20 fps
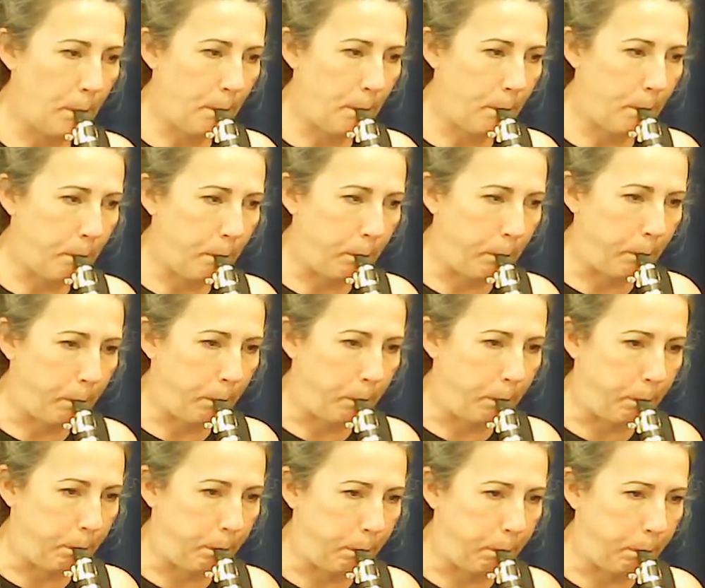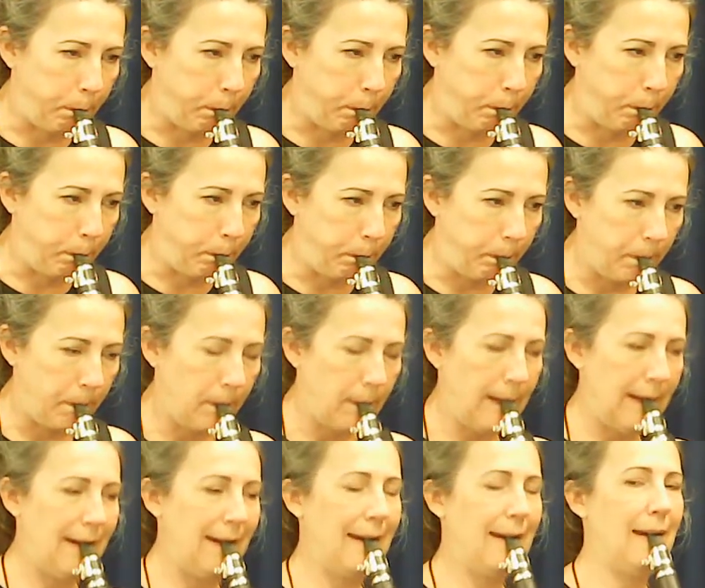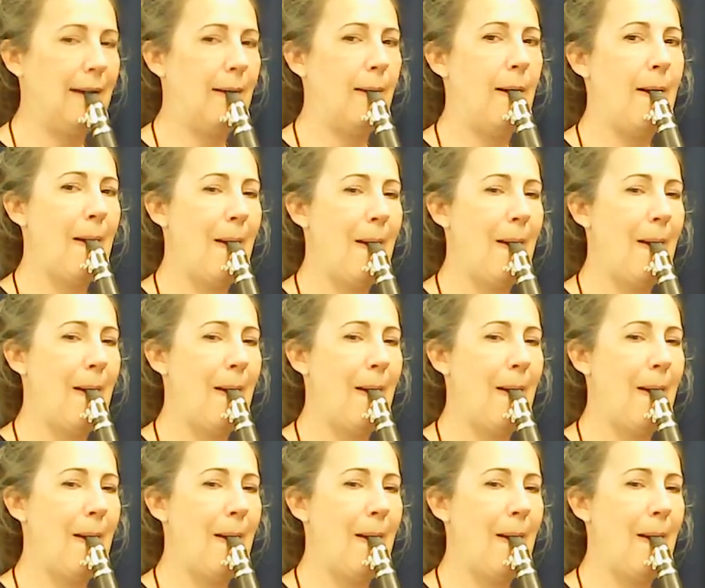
we get.